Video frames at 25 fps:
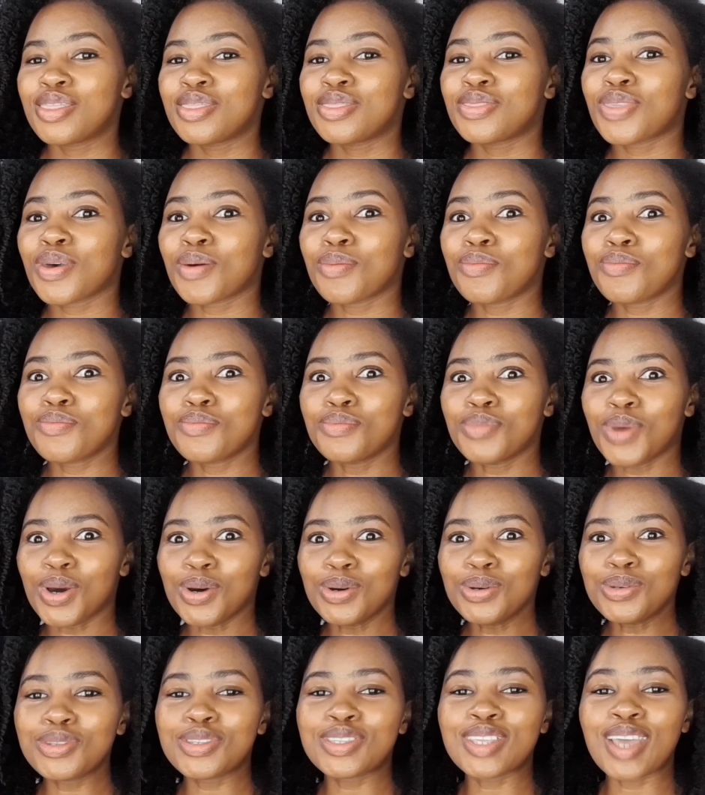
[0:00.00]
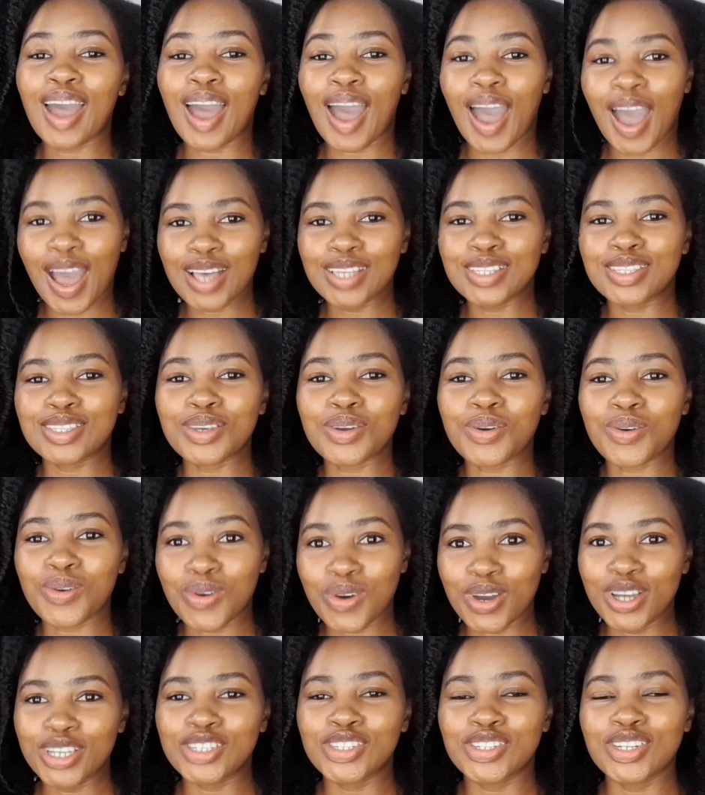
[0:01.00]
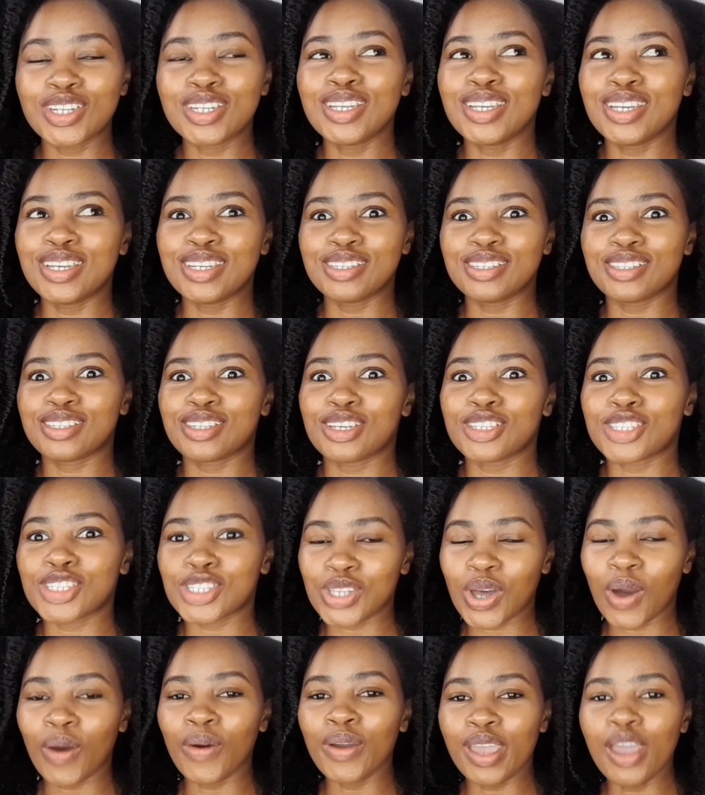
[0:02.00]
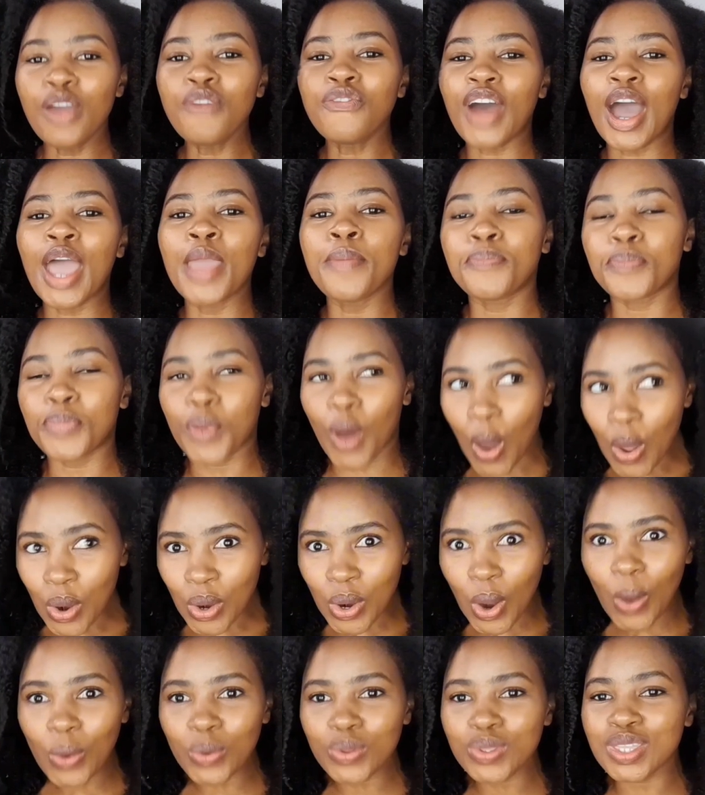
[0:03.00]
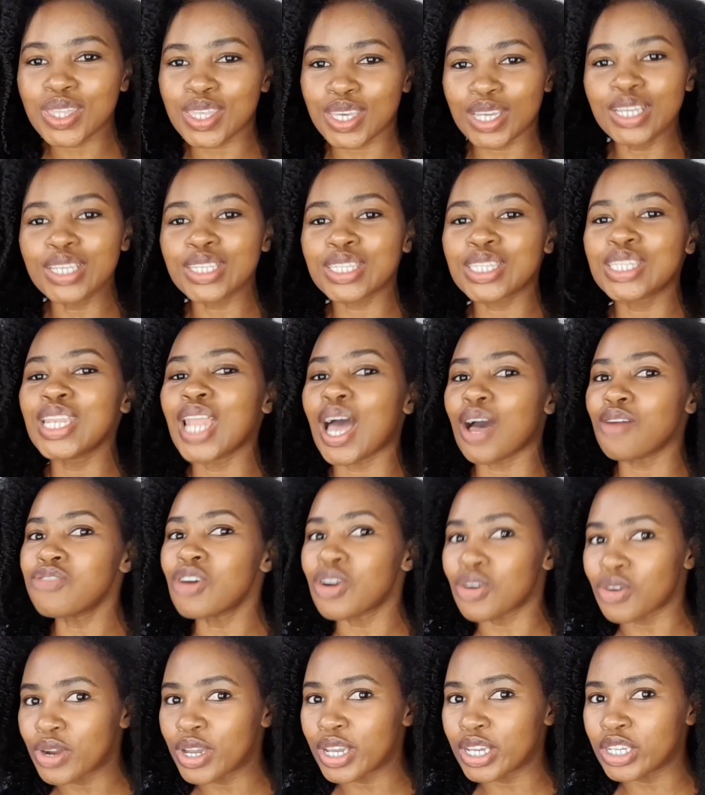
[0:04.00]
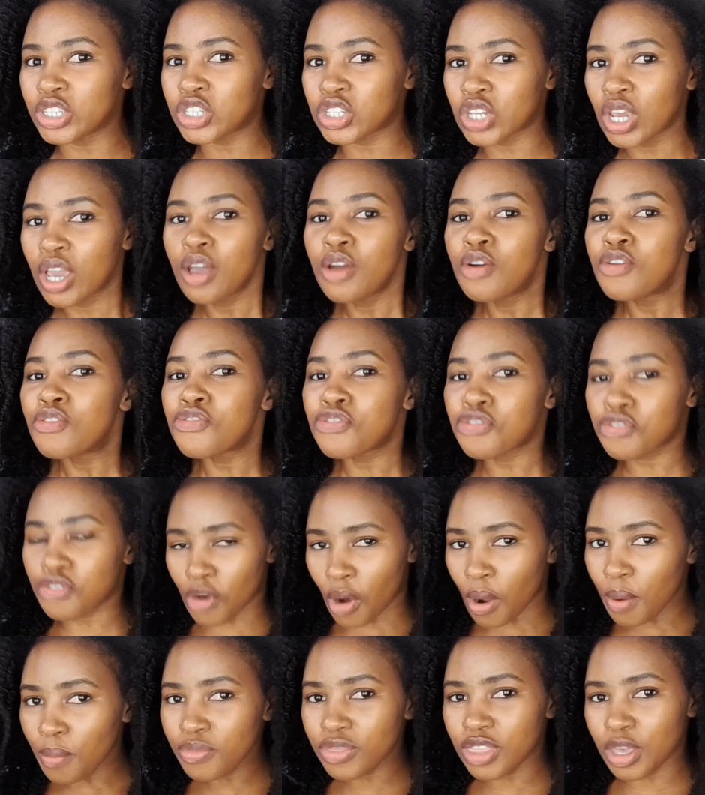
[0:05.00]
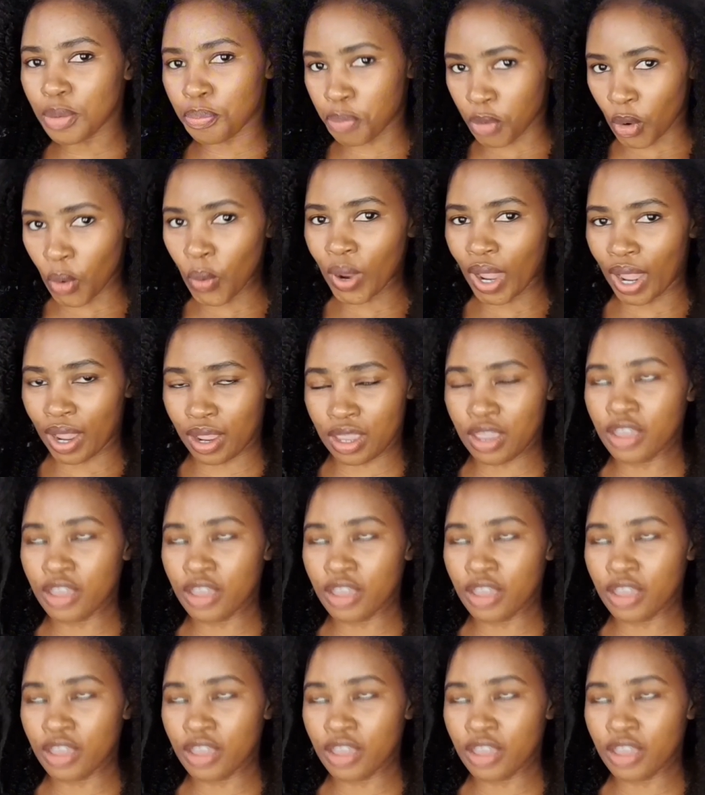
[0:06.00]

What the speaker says: The most asked question is, so if I borrow this leverage from the broker,